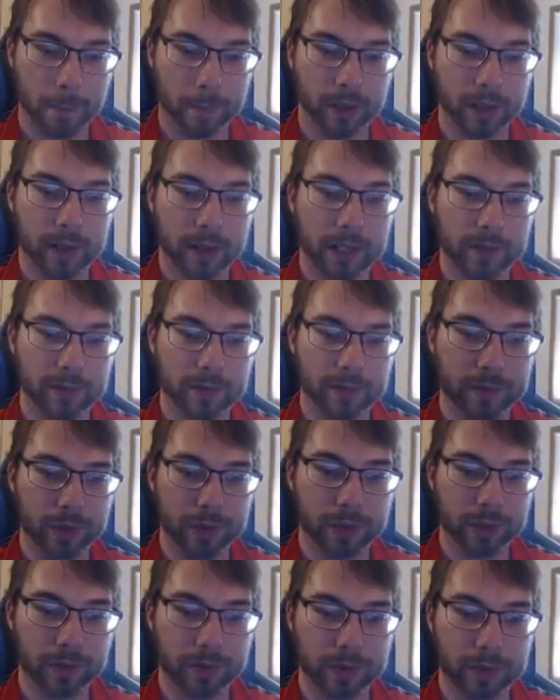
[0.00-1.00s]
We don't have a
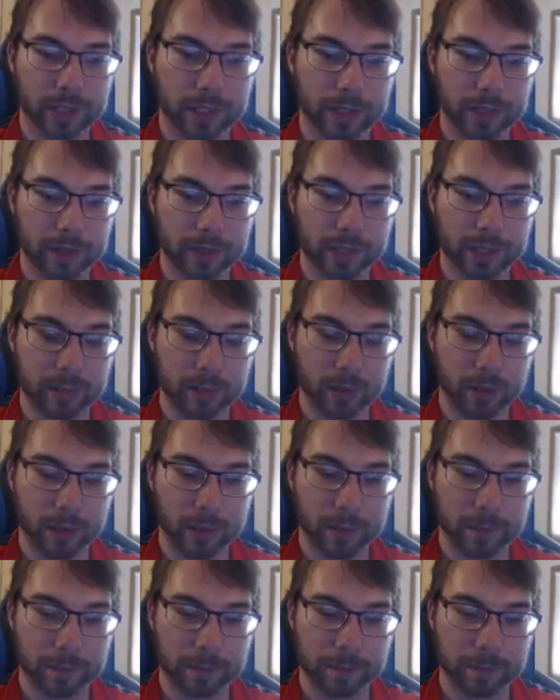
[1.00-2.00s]
fusion for Neos anymore.